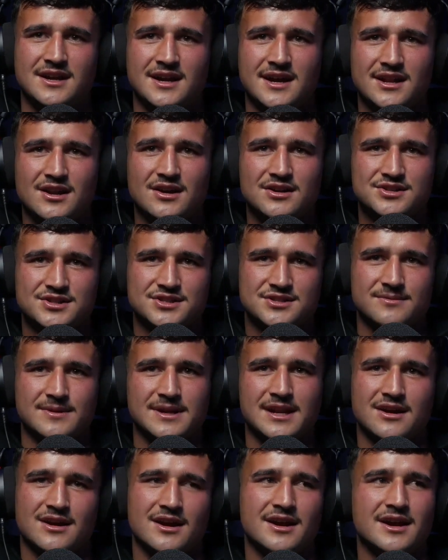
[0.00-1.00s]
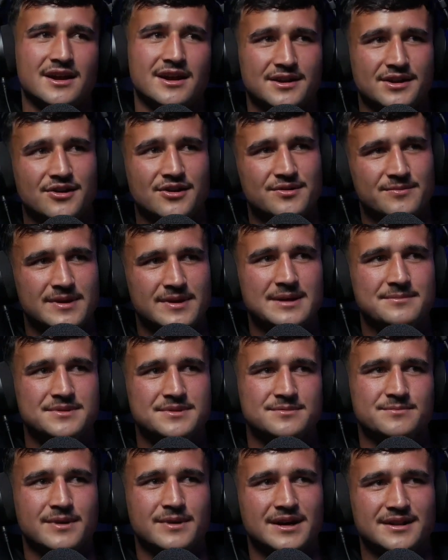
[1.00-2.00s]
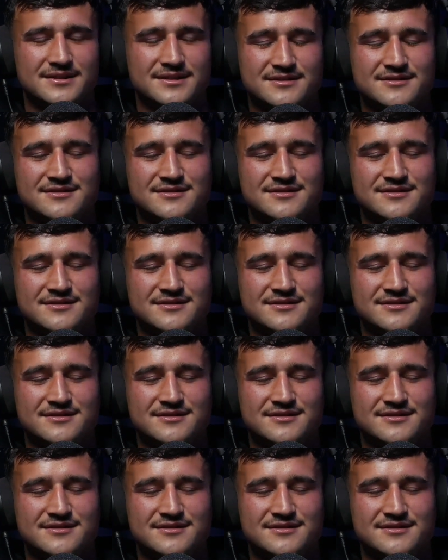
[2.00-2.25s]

And I just like, I know the maps, but